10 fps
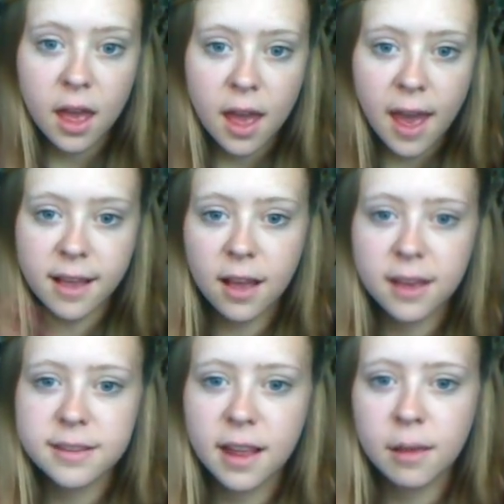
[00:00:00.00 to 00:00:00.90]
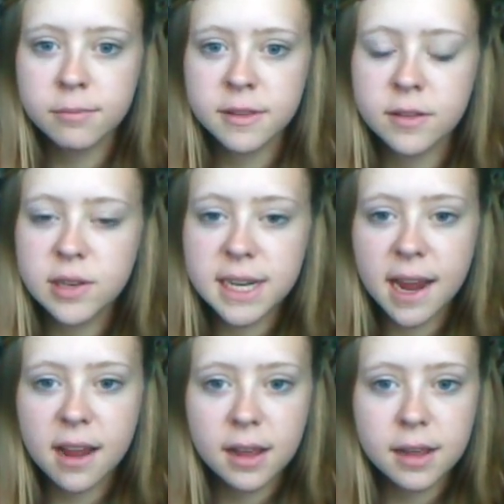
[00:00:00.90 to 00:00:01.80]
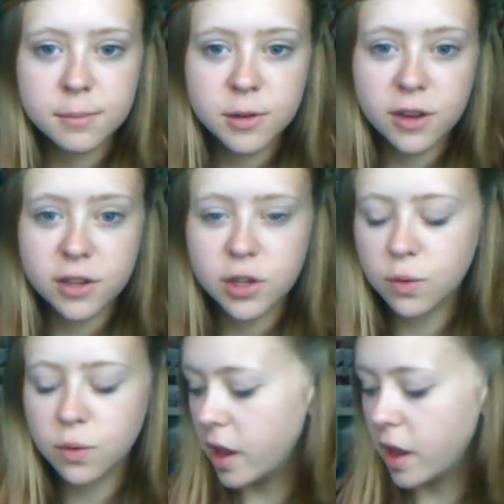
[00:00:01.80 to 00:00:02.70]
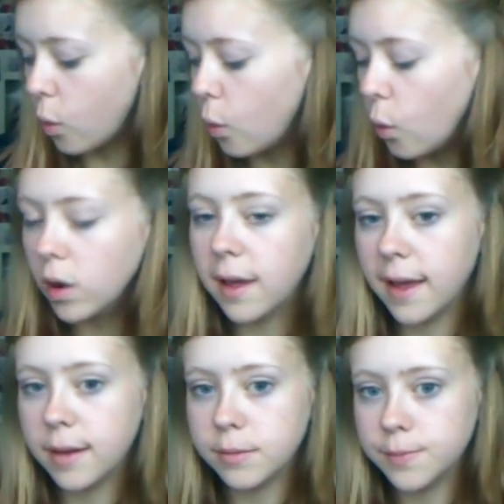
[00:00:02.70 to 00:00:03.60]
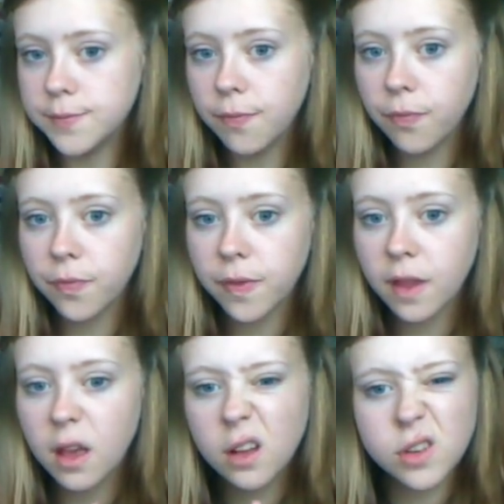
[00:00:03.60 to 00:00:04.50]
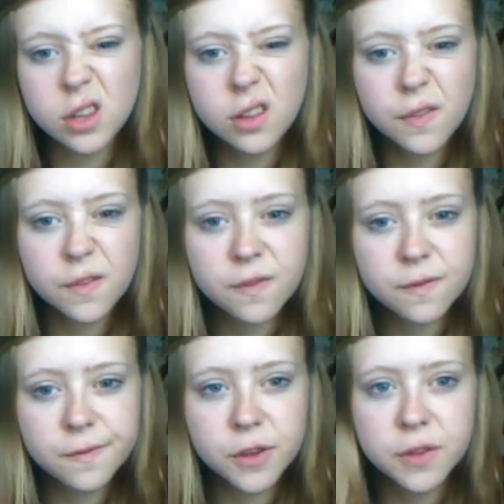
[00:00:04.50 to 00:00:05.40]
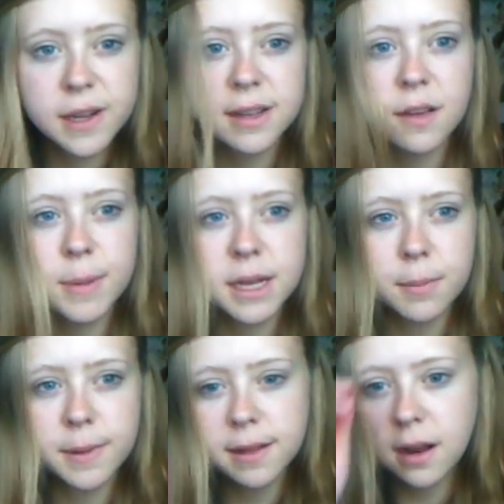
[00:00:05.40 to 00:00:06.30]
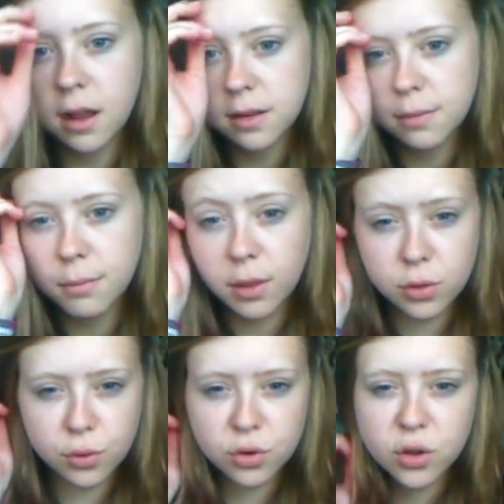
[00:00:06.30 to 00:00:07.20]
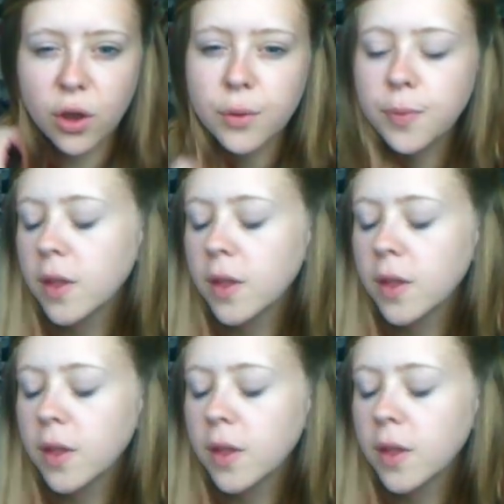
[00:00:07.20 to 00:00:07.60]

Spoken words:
Hey guys, so today I am going to do a haul. Just the few things I picked up in the last month or so.